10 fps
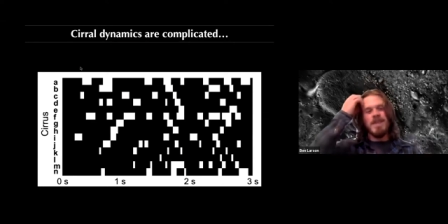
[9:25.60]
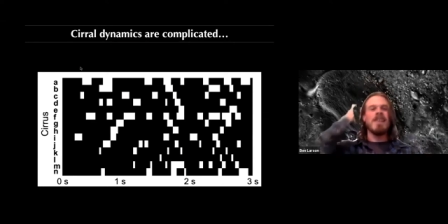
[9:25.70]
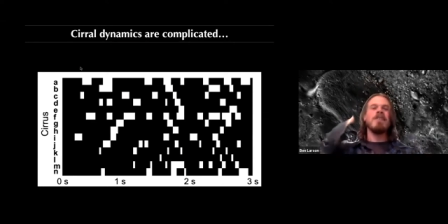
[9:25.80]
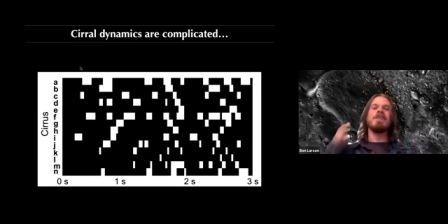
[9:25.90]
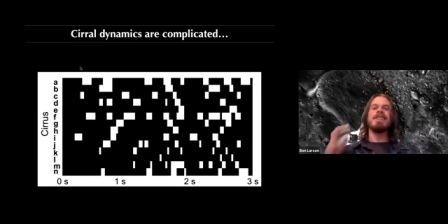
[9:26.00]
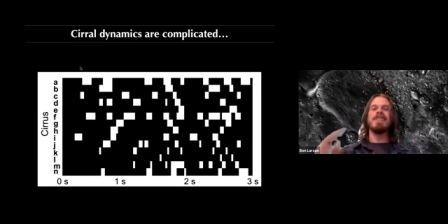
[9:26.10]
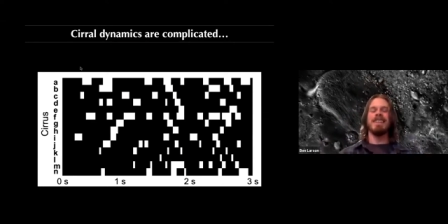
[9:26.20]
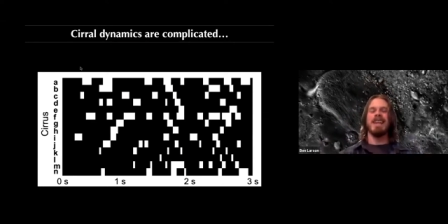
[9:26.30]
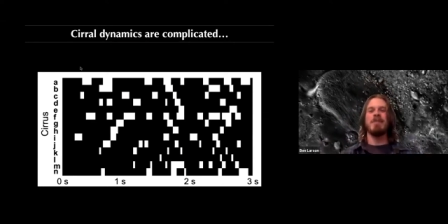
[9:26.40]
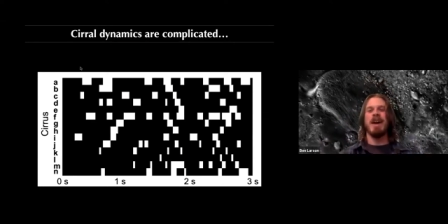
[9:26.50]
We see that
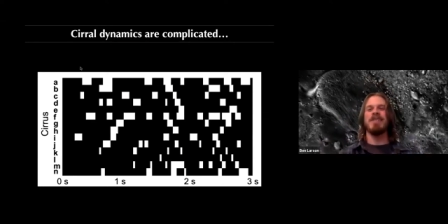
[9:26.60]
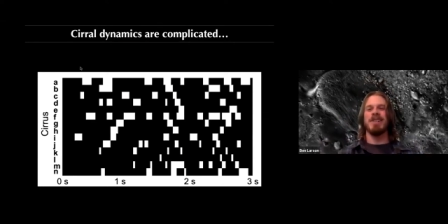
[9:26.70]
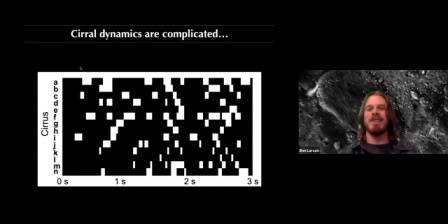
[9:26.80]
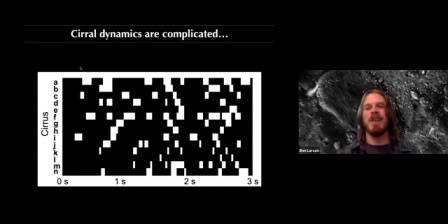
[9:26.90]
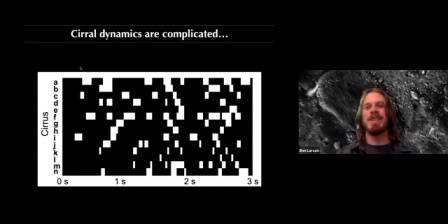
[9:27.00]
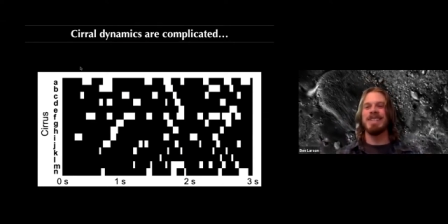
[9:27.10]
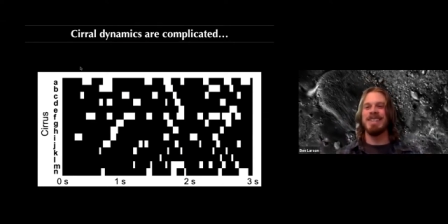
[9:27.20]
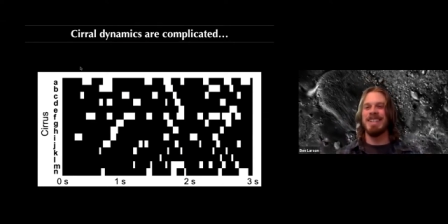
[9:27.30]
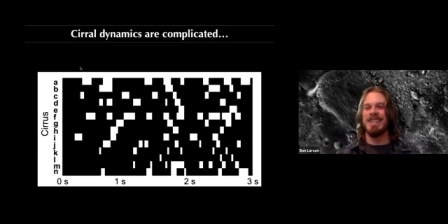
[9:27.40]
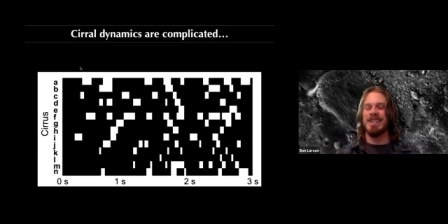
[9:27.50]
the gait patterns are
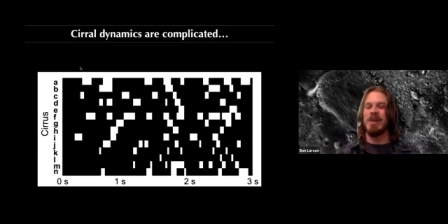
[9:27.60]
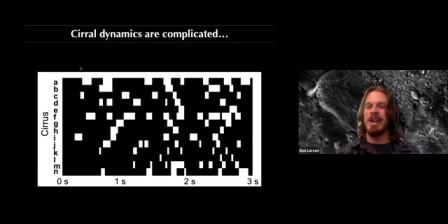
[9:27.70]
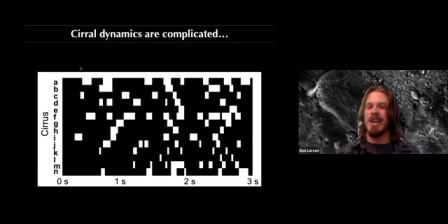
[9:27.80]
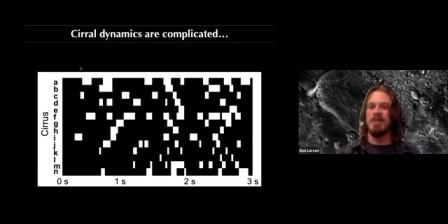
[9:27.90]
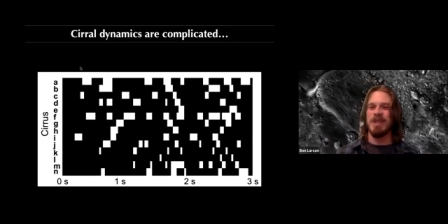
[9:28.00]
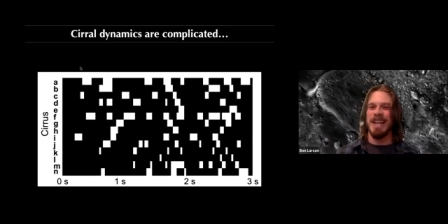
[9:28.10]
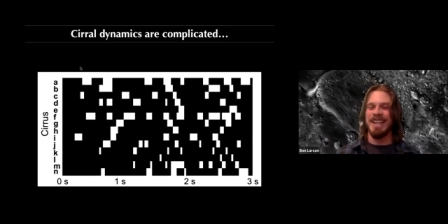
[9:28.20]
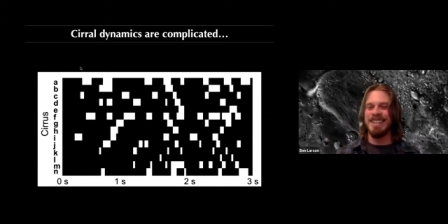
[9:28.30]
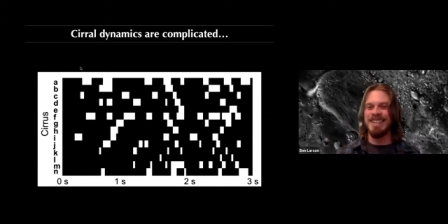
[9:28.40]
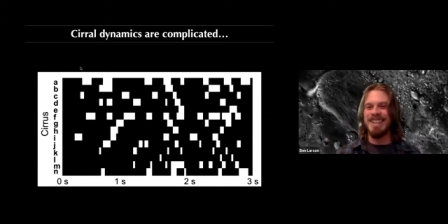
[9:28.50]
obviously quite
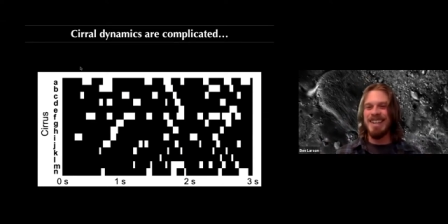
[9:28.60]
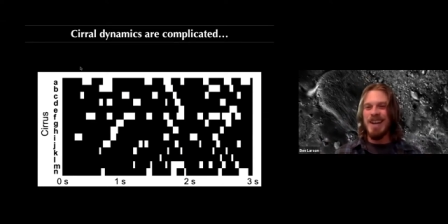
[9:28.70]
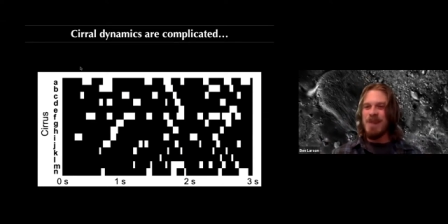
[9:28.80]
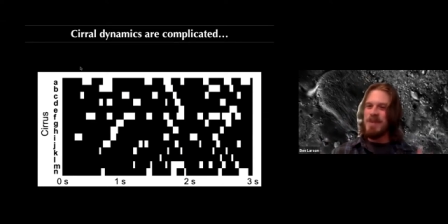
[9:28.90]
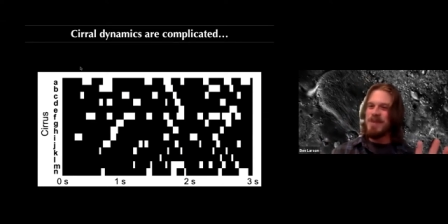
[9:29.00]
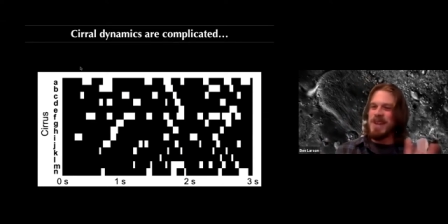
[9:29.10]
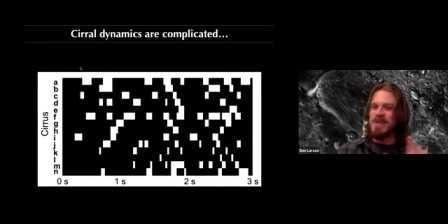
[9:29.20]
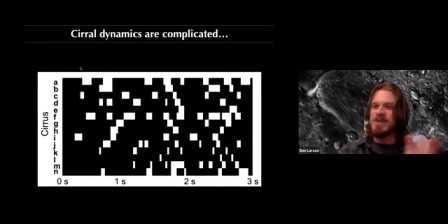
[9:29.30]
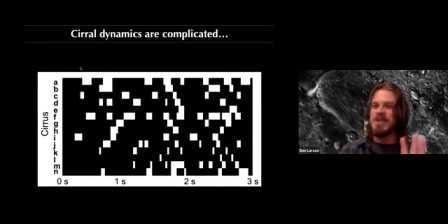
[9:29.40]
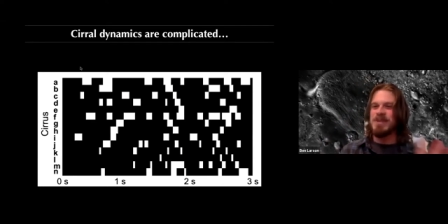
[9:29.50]
complicated. Um, but if,
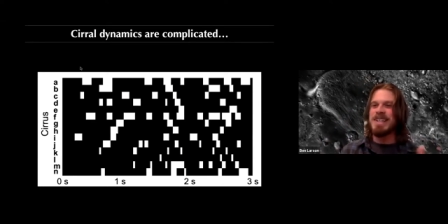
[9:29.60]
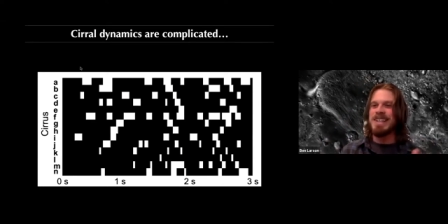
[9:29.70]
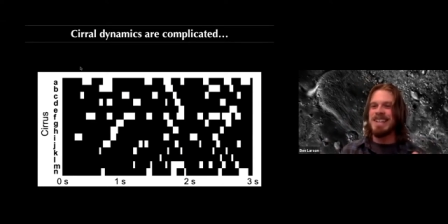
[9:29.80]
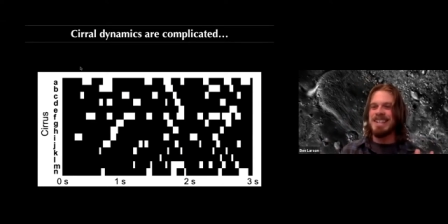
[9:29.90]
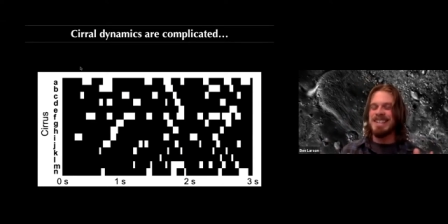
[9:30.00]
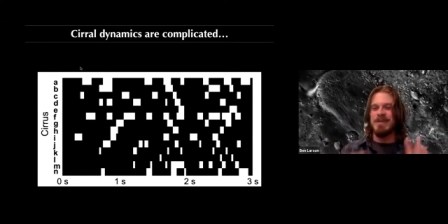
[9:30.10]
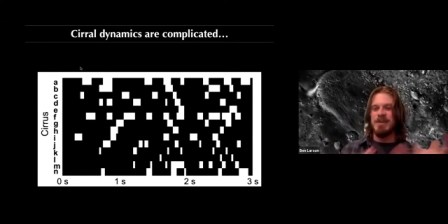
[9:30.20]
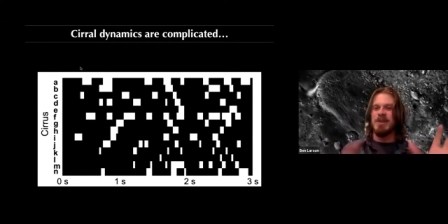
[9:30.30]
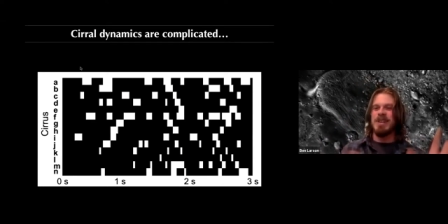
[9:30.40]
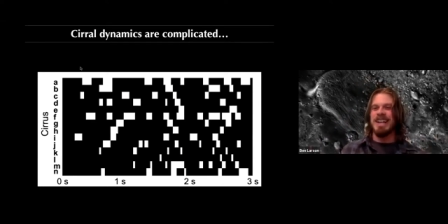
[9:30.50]
if you squint at this and if
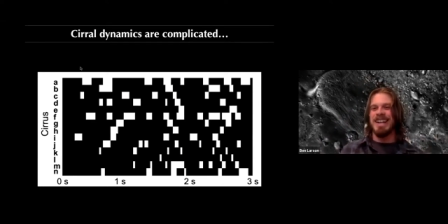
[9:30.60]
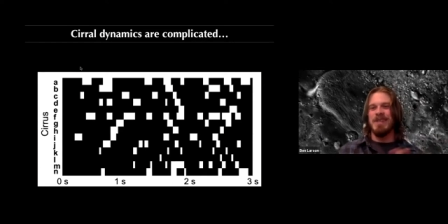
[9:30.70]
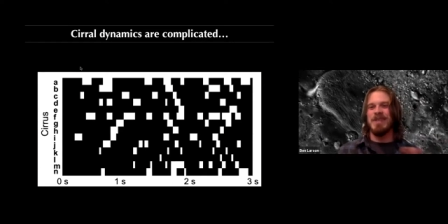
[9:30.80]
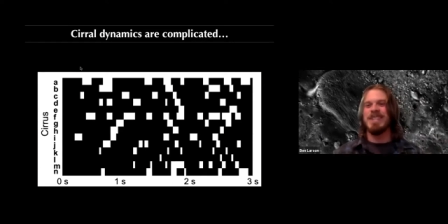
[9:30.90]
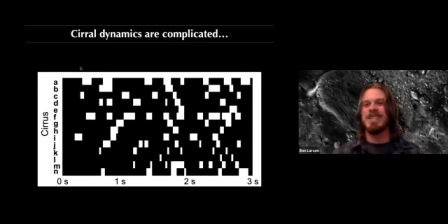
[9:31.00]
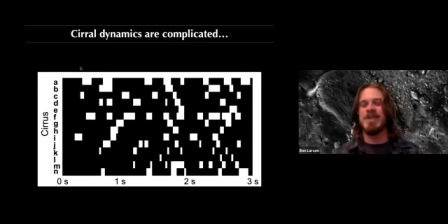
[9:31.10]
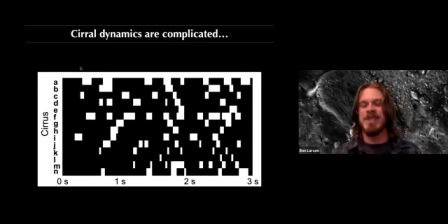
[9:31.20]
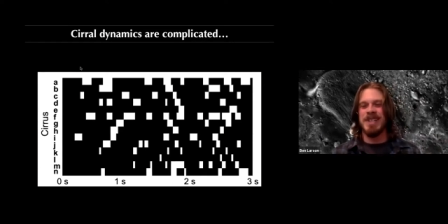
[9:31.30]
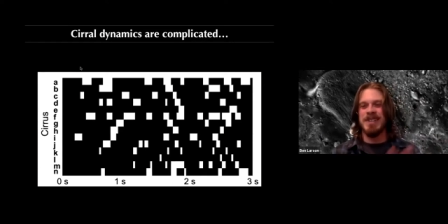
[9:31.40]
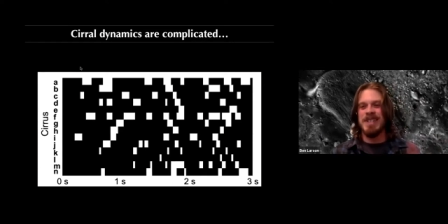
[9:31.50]
you look at enough of these
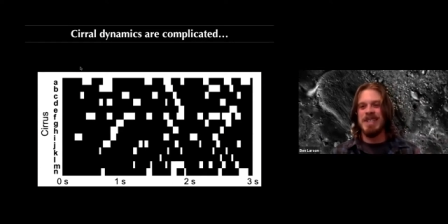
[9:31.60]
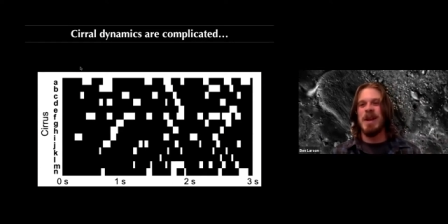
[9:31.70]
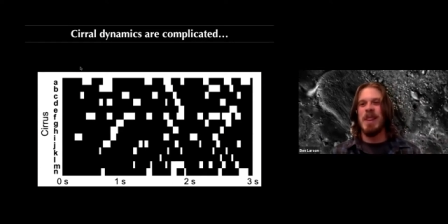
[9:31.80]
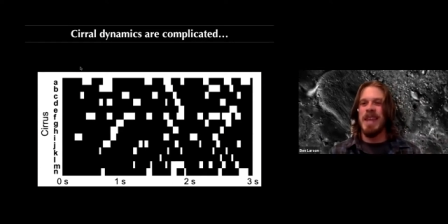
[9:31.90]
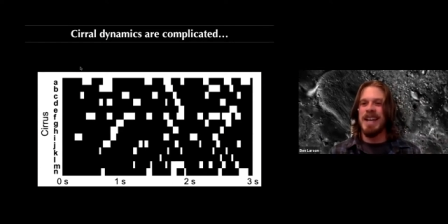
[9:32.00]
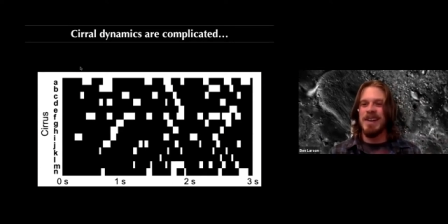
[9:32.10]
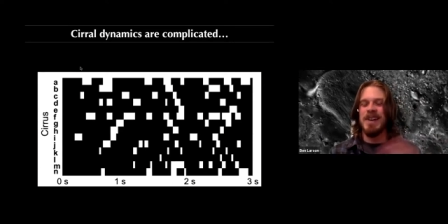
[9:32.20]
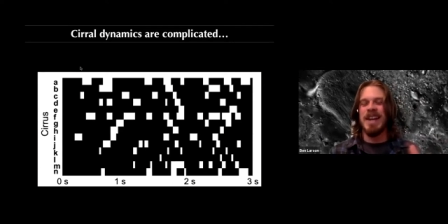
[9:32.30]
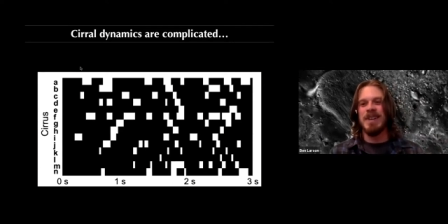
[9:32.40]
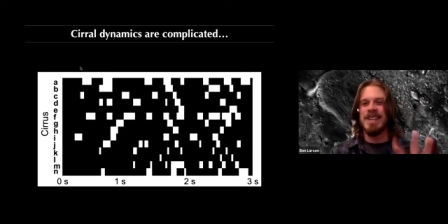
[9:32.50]
trajectories, you might think,
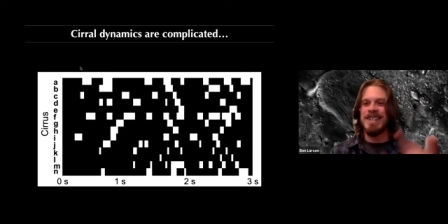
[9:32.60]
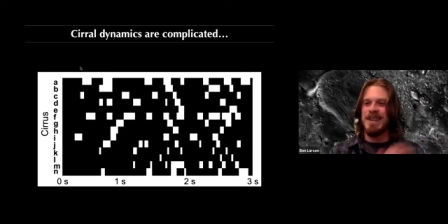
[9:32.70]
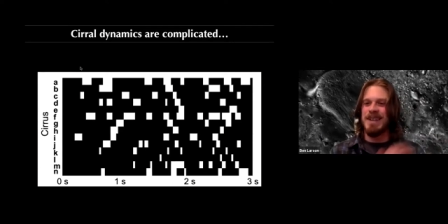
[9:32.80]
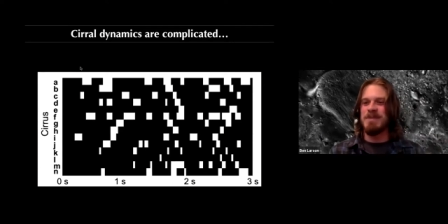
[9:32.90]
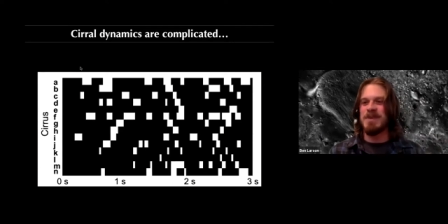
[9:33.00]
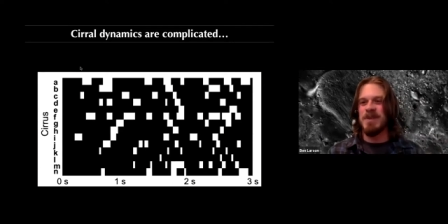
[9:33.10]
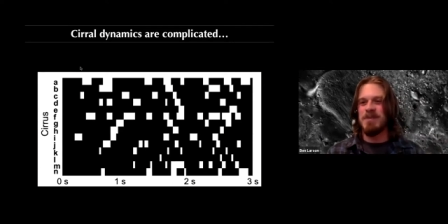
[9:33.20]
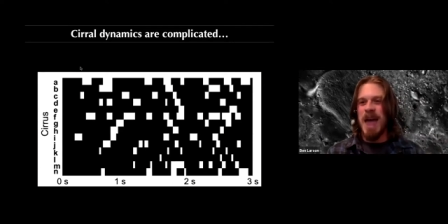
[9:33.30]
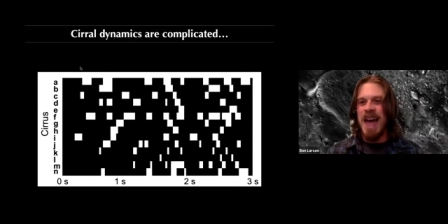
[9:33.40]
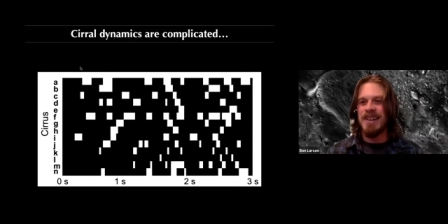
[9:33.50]
okay, there is some sort
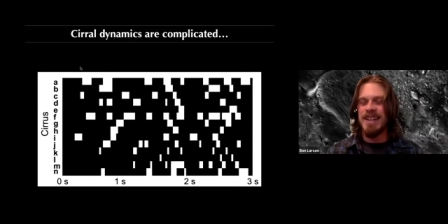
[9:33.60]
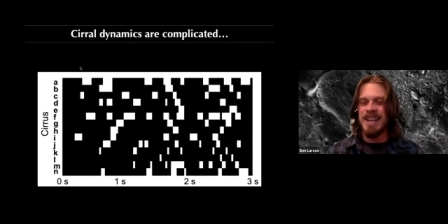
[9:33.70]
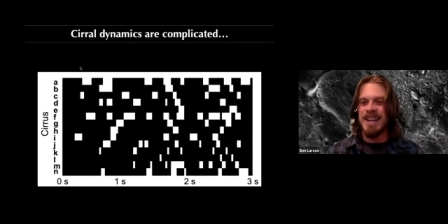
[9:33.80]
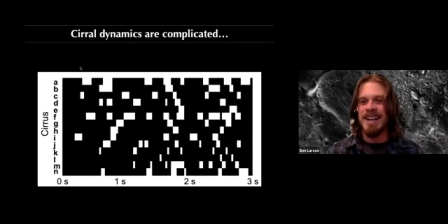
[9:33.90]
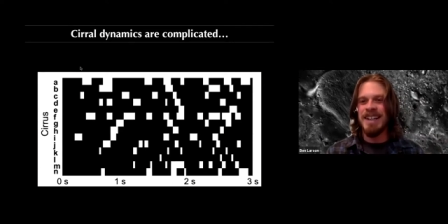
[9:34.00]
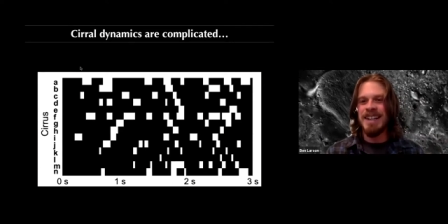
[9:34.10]
of pattern here.